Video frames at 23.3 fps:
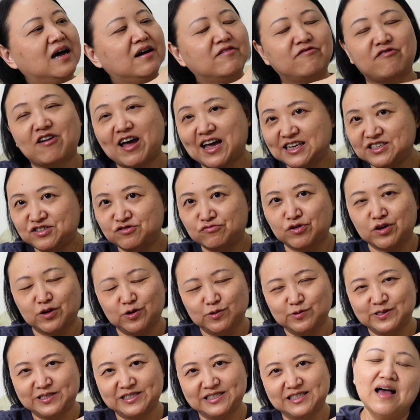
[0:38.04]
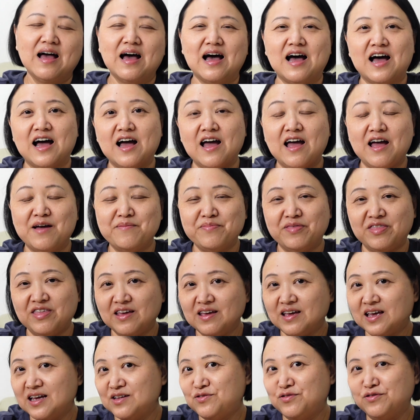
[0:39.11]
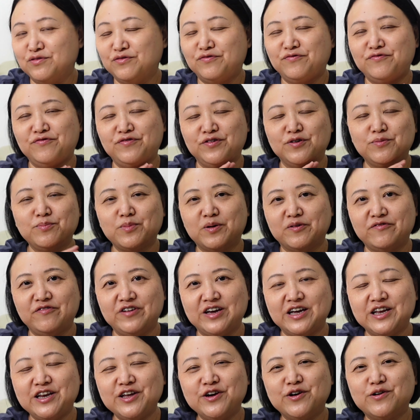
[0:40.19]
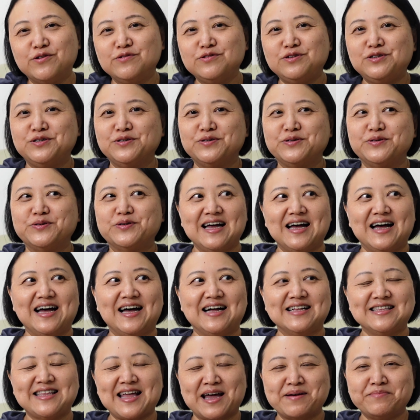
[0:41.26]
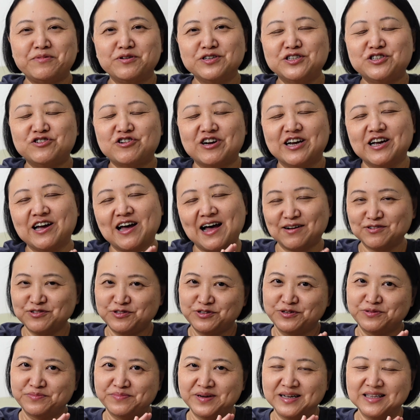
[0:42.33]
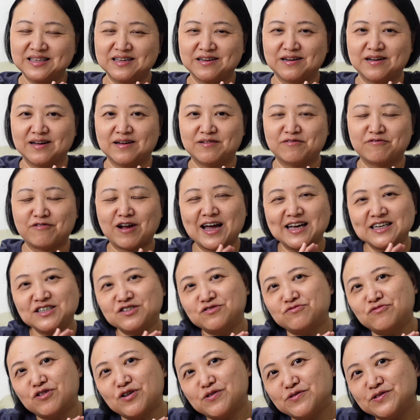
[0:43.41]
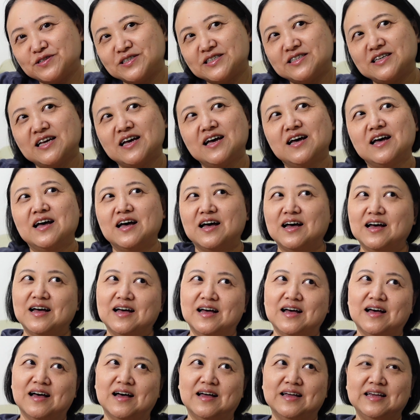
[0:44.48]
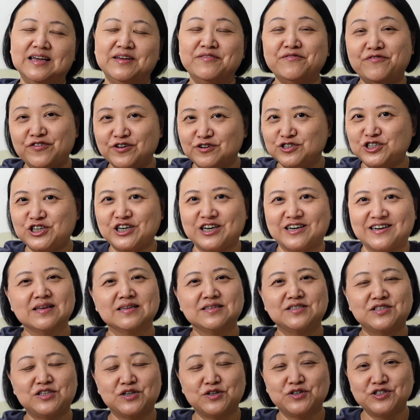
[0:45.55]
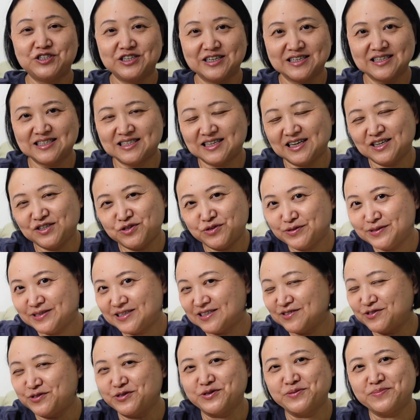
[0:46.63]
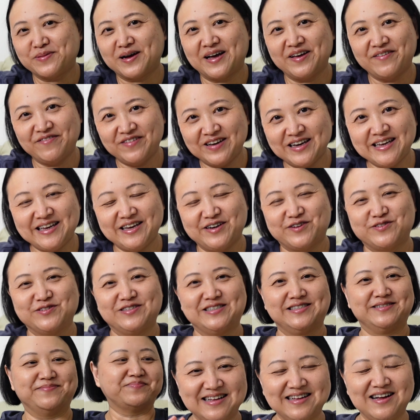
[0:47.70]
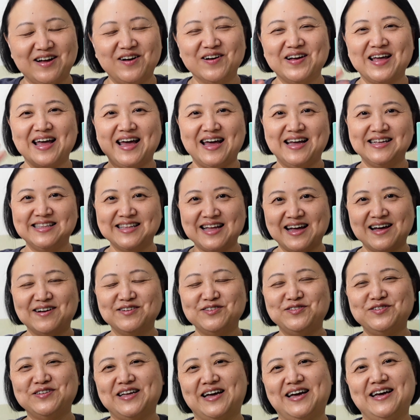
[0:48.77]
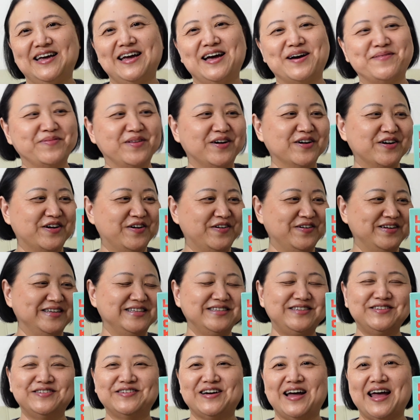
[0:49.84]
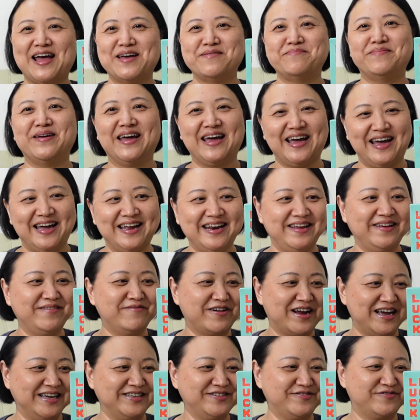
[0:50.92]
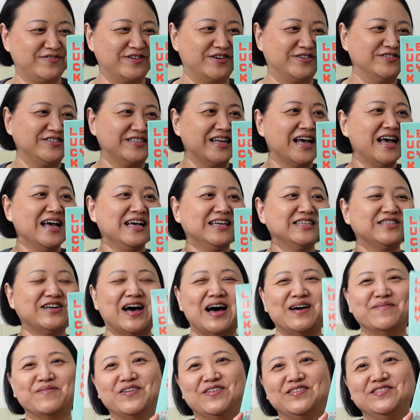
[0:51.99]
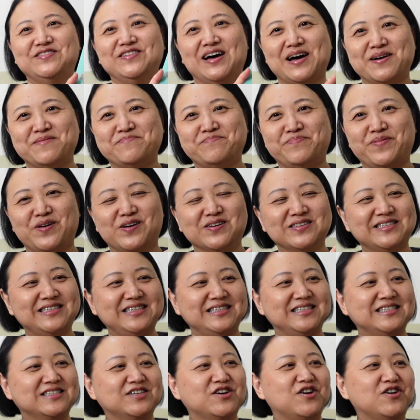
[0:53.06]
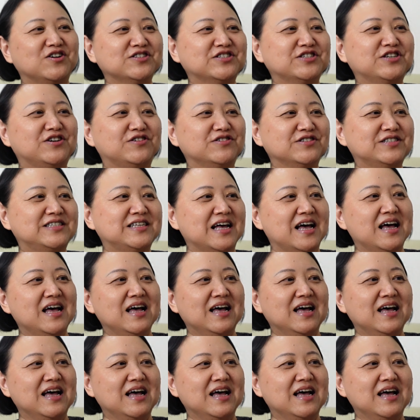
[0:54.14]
rice rolls. I am thinking to film a video to demonstrate how to make the rice rolls in future. So just stay tuned to my videos. Okay, now today I'm not going to hand make any rice rolls. So I'm going to unbox this Costco's